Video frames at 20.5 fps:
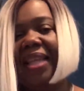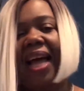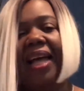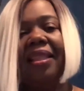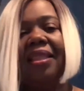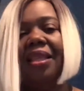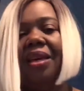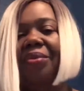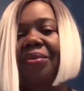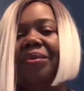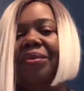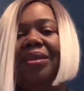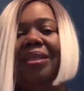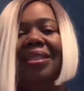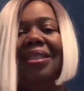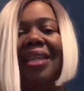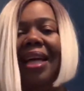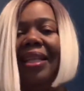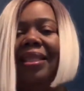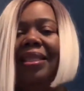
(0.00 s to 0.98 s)
not
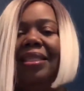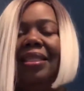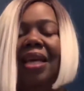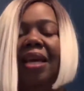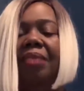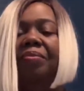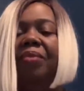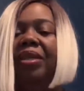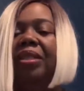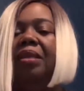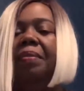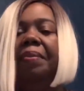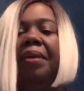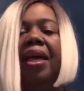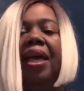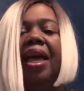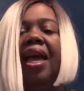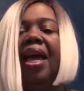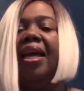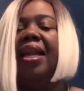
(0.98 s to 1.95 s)
the same
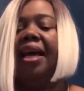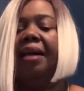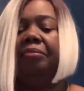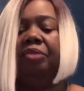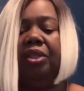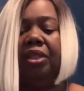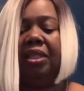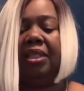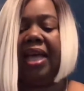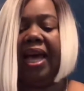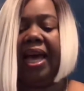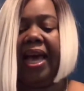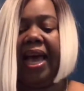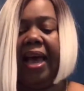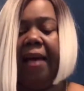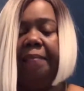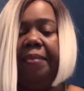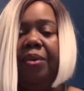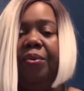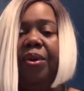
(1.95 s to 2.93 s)
recipe, and I'm just not
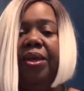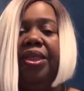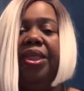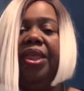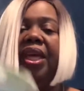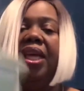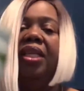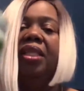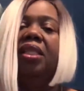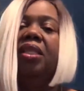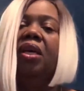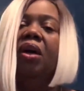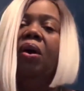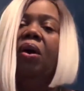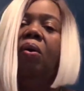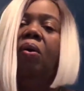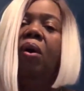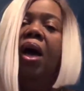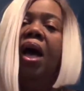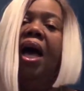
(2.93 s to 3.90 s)
happy with it.
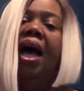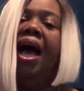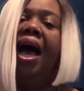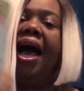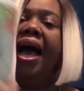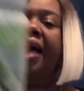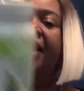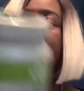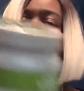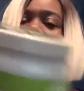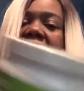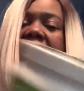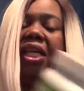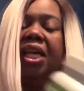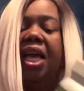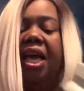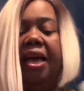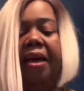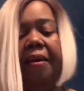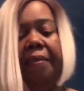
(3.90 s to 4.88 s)
So I
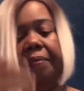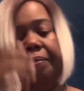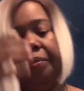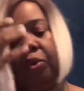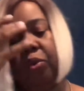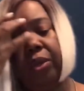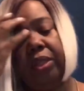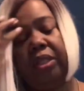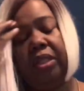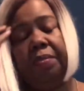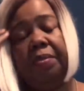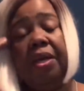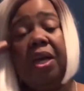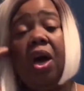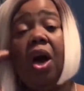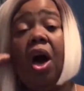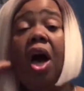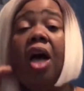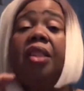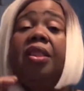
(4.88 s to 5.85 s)
actually am going to be
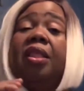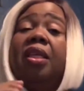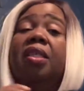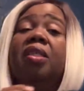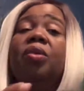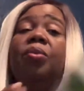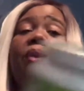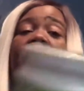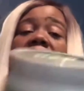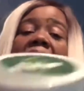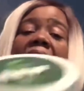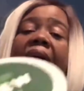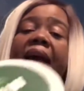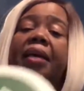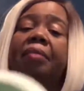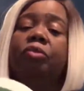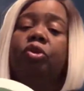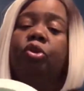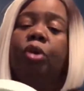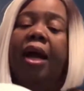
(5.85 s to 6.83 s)
gone this week. I
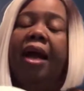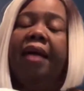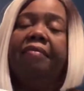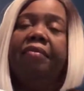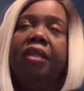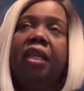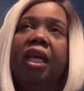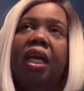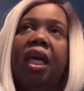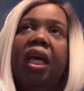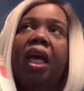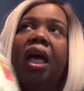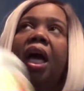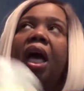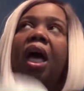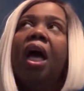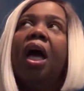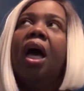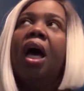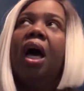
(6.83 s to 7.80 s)
am traveling
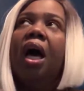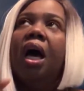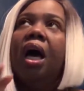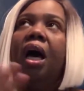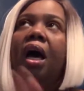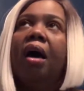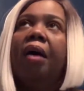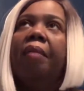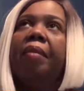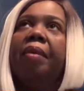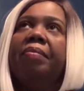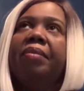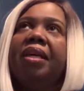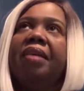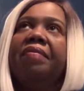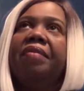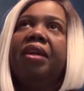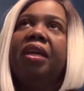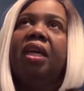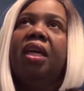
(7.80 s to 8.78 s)
I'm
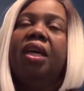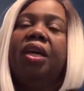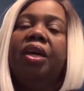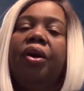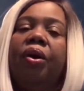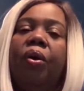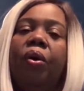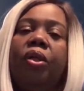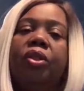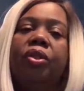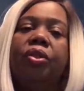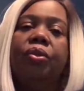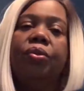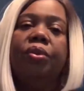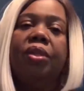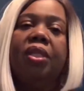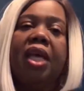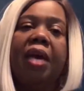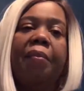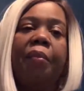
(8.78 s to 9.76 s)
leaving here on
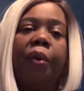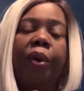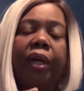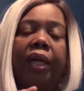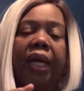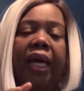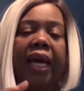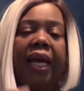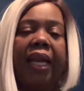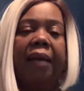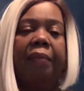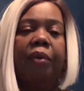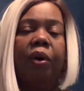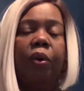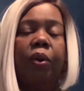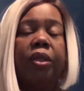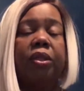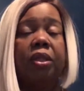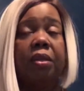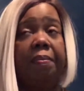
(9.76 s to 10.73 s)
Tuesday morning, and I'm
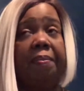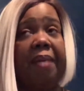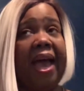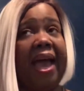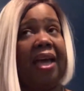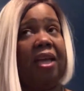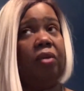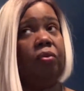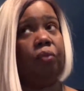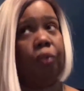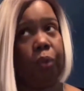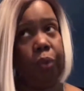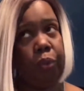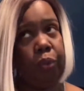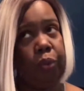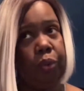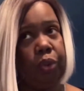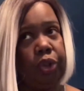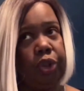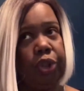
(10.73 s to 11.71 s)
going to Baton
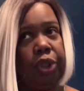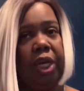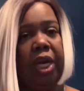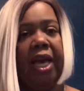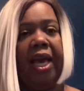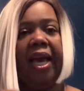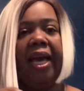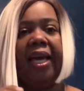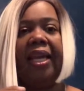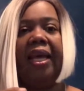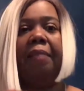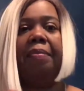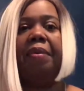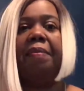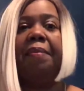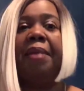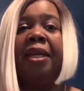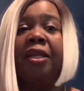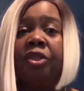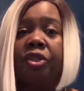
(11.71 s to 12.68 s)
Rouge, and I'll
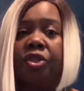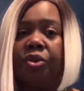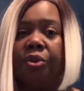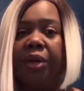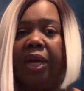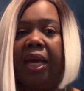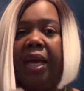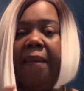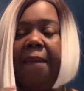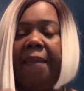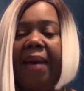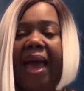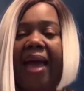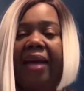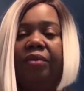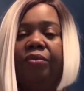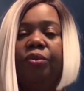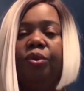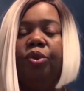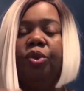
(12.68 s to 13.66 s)
be ministering in
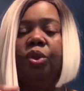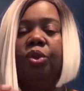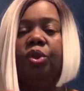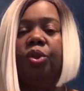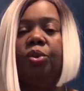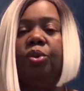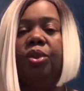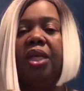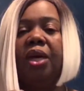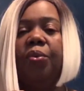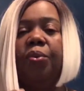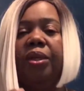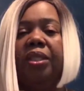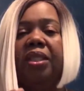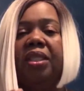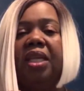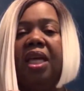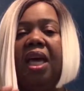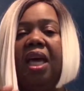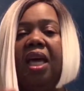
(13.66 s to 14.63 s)
Baton Rouge on Tuesday,
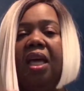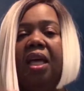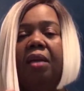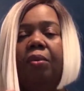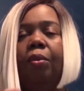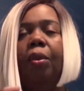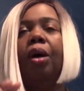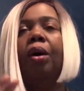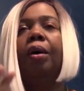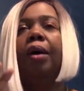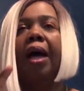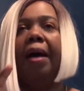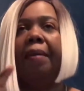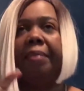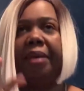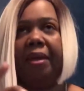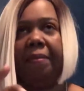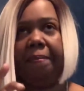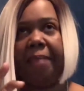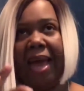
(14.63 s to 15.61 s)
Wednesday. Well, I'll
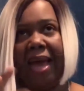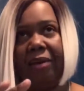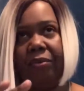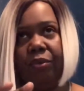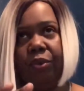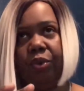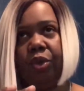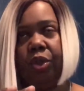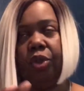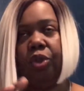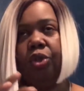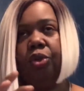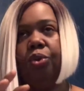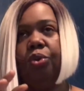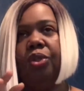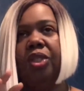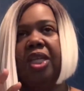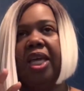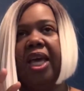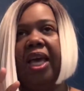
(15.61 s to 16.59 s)
be in Baton Rouge on
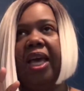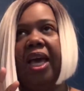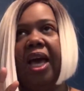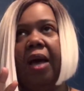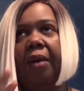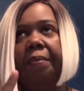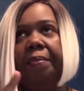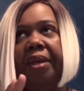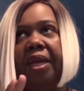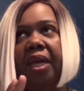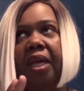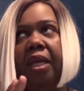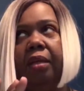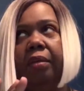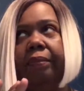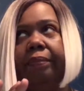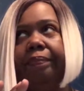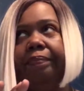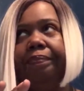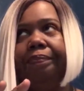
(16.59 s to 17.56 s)
Tuesday. I'll be
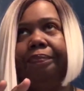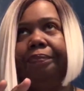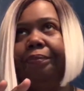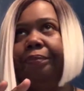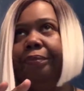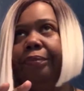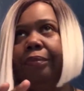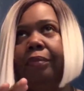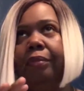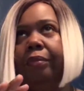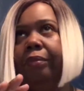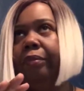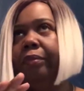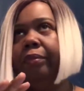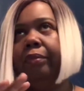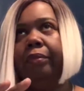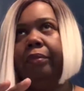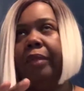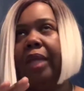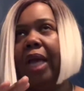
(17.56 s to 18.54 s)
in,
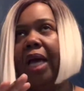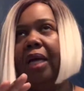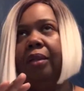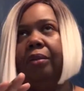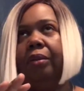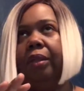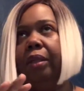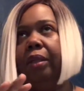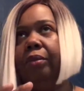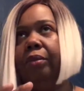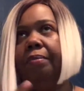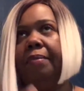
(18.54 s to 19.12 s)
I don't know,